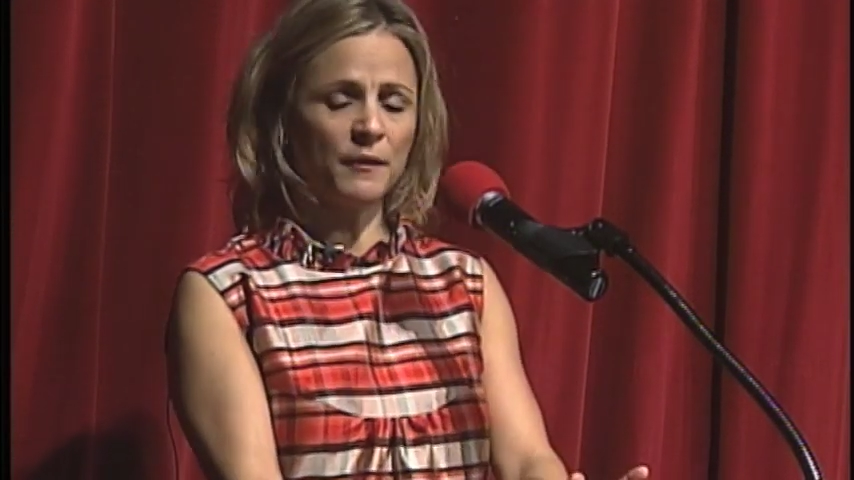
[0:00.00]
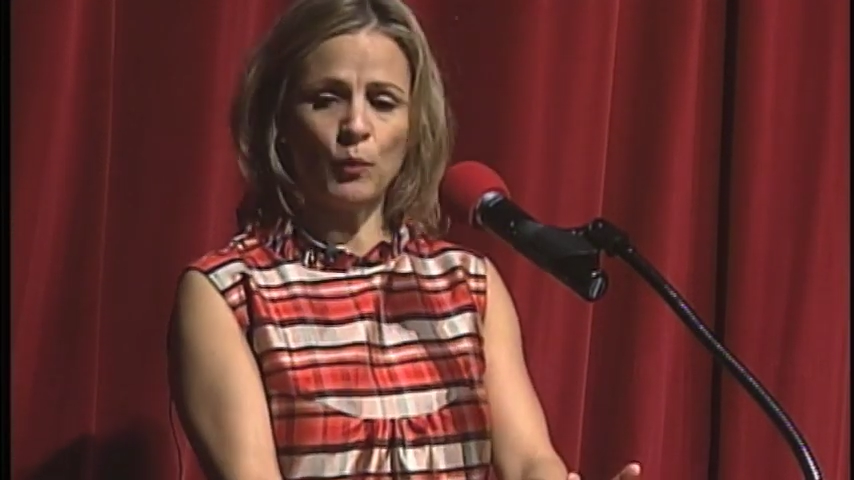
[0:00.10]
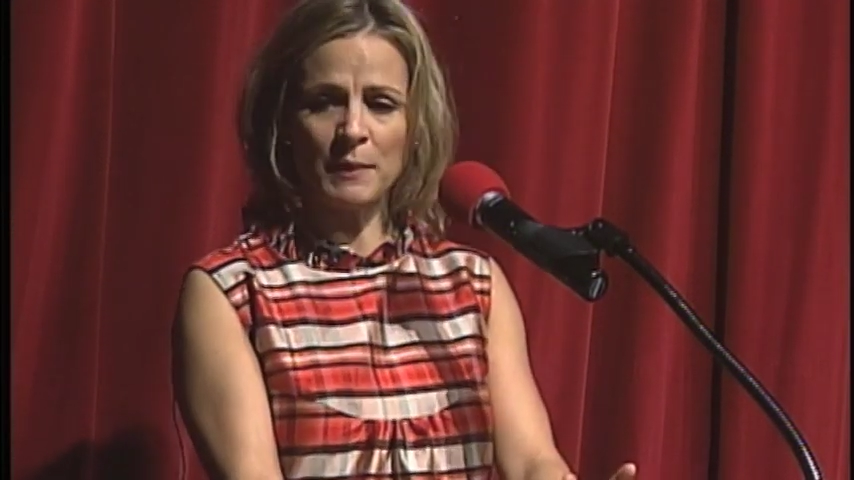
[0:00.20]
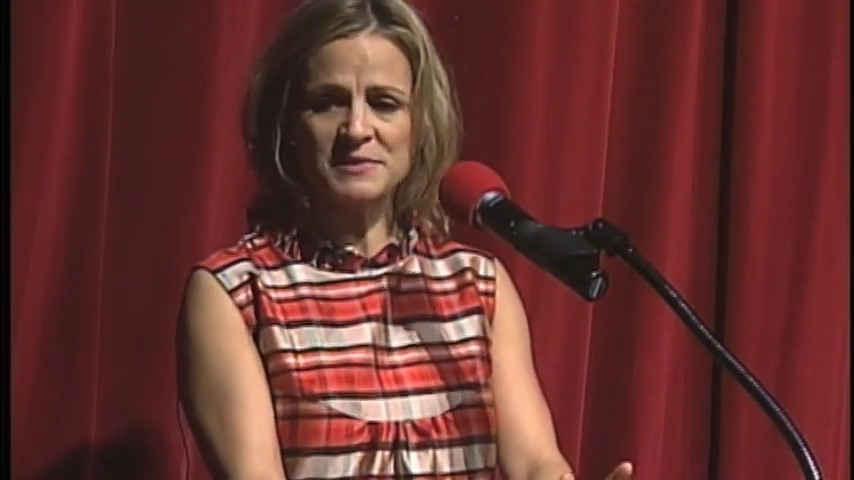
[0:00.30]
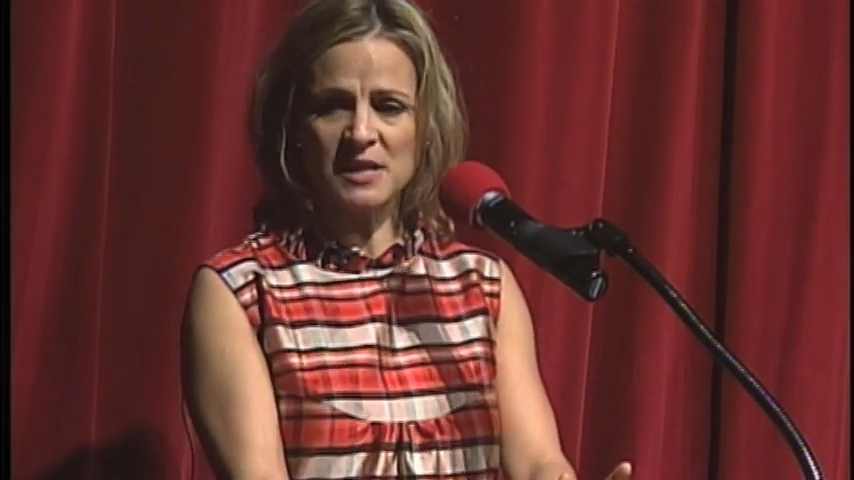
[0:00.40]

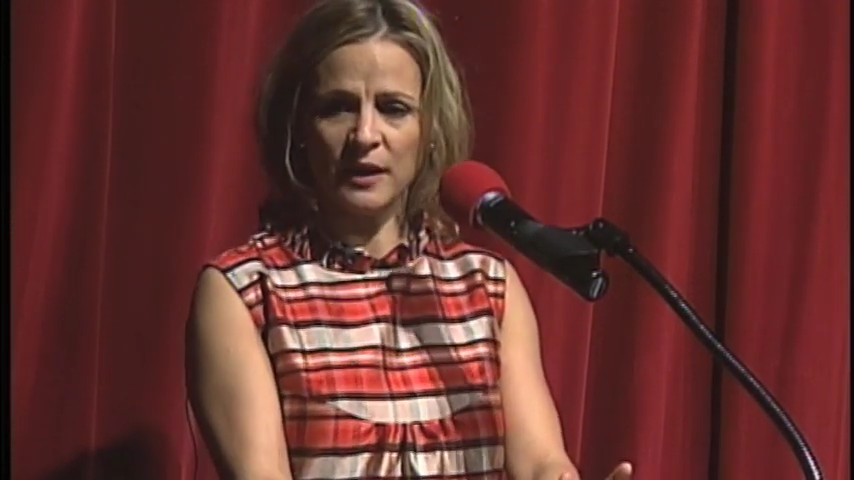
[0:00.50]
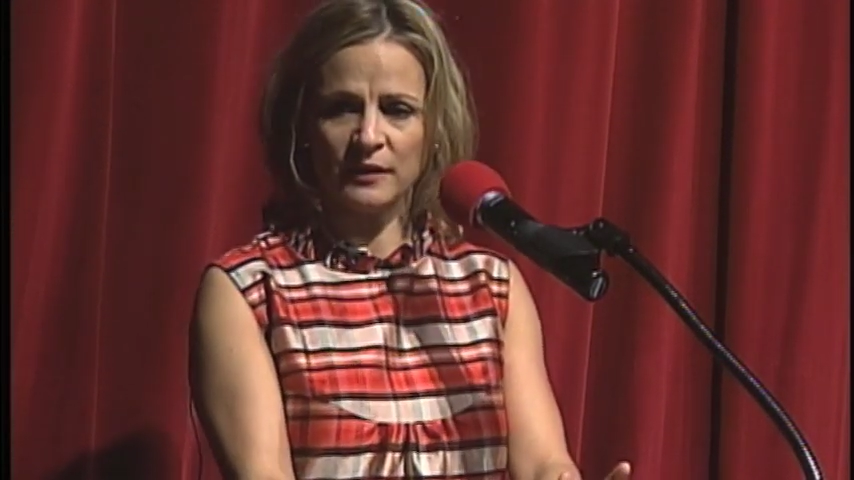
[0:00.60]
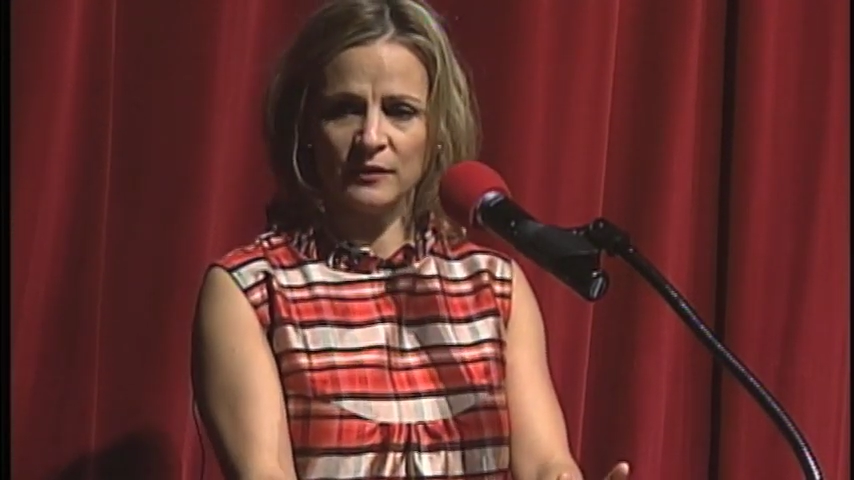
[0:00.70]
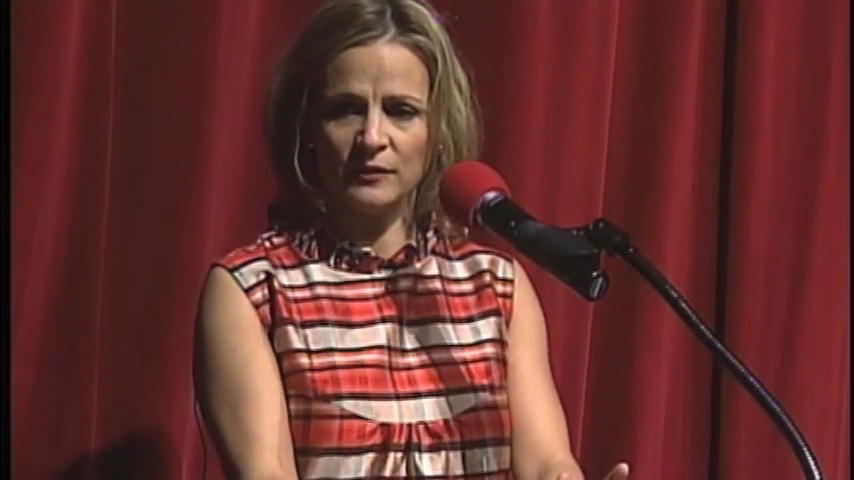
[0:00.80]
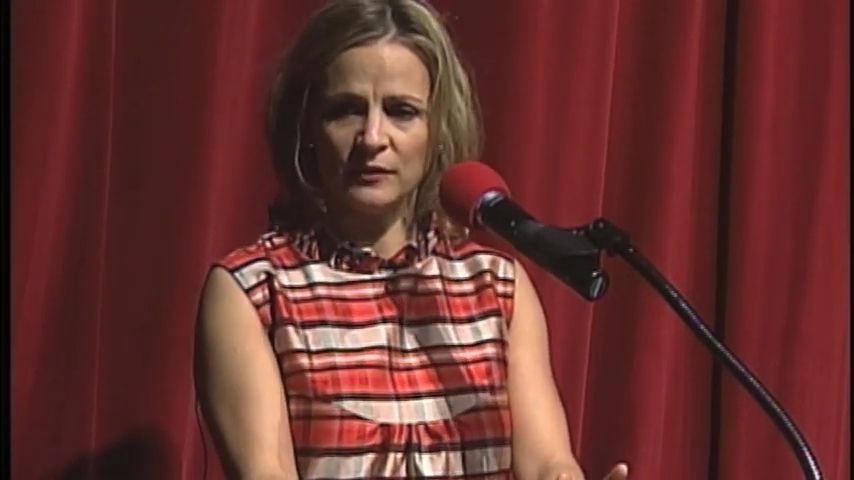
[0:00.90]
website.
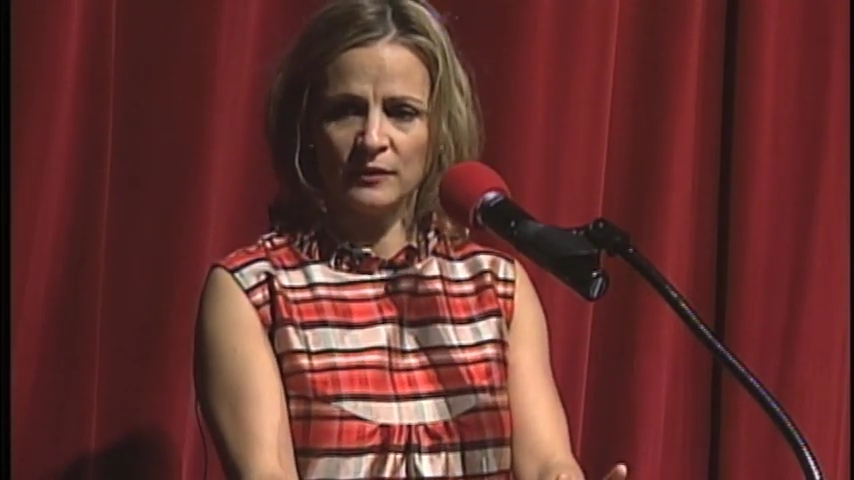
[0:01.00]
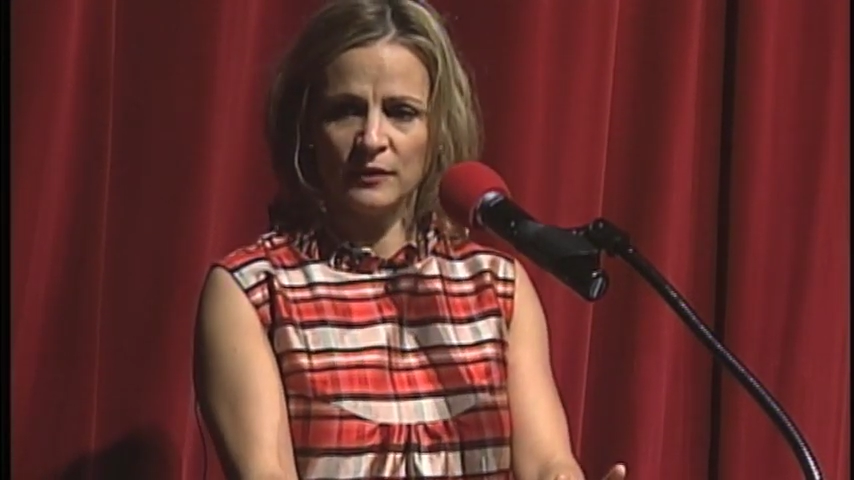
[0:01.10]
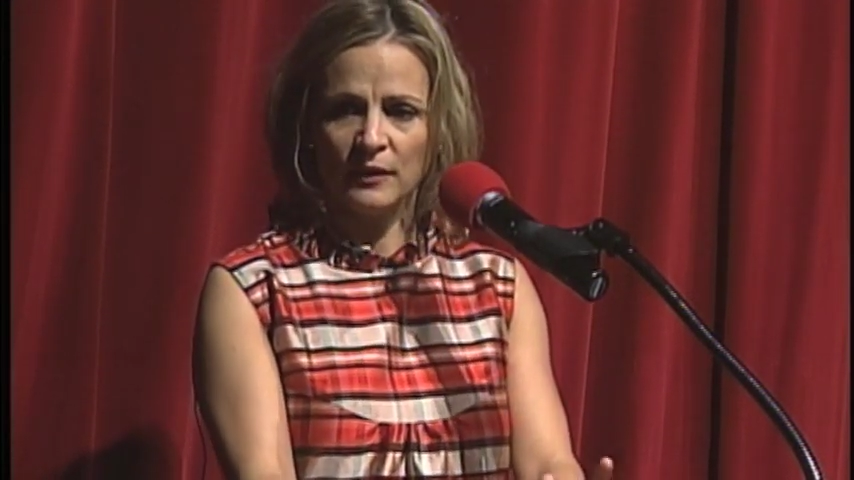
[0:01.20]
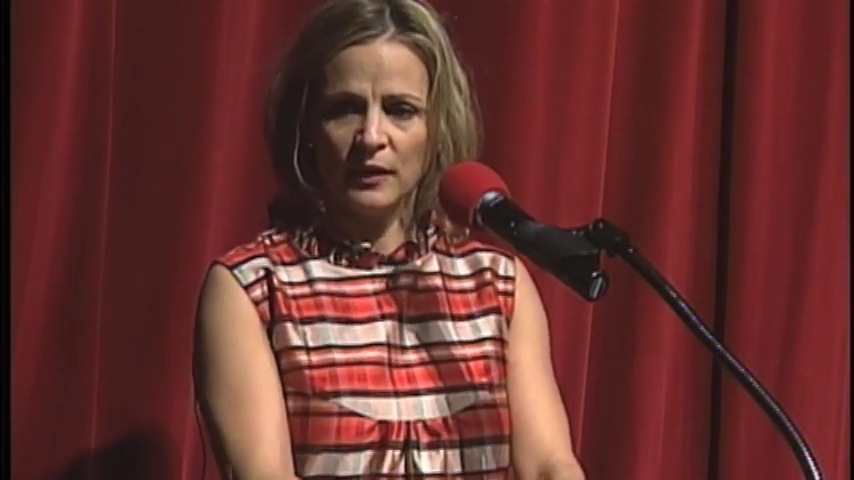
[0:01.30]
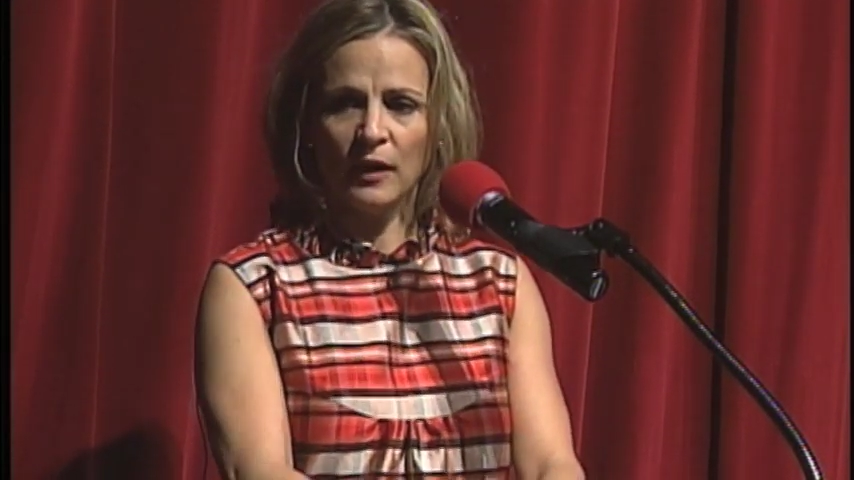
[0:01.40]

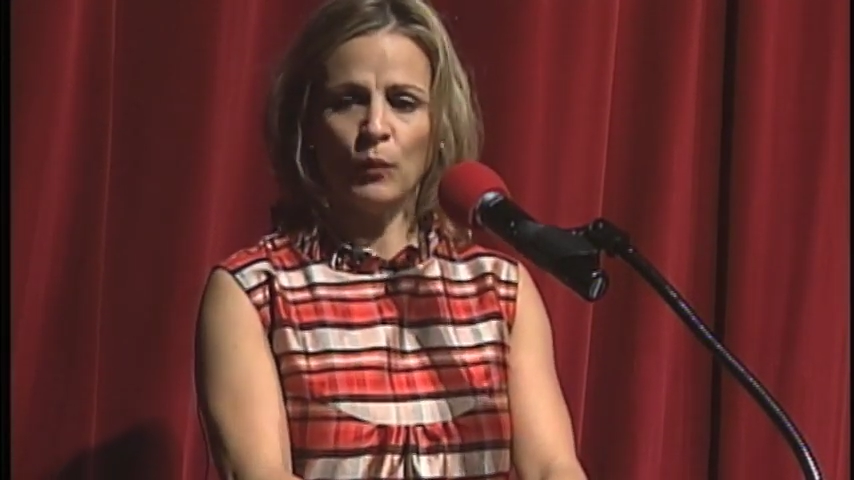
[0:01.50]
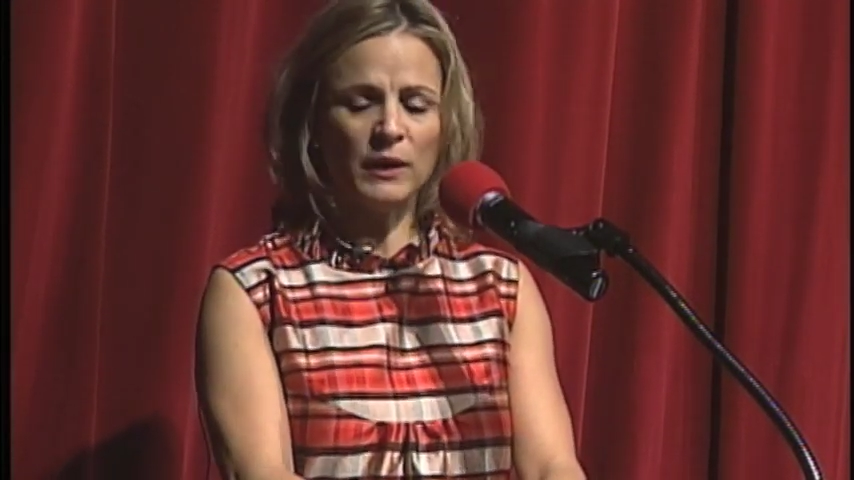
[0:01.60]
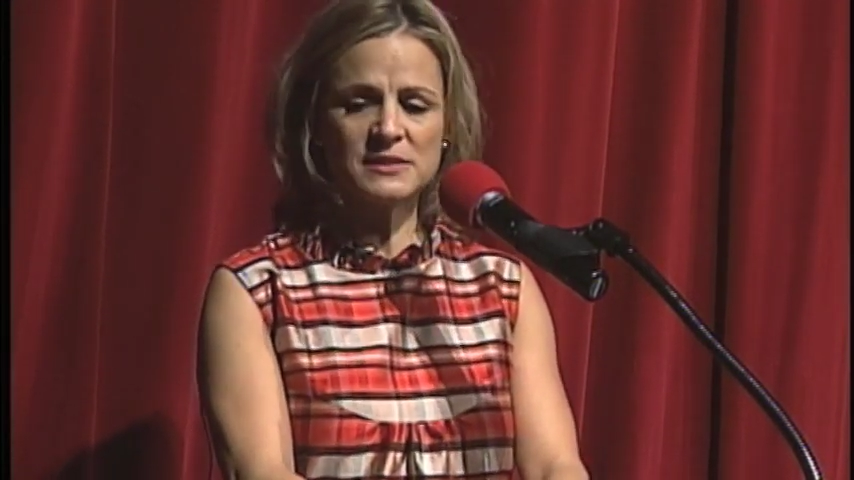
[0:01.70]
What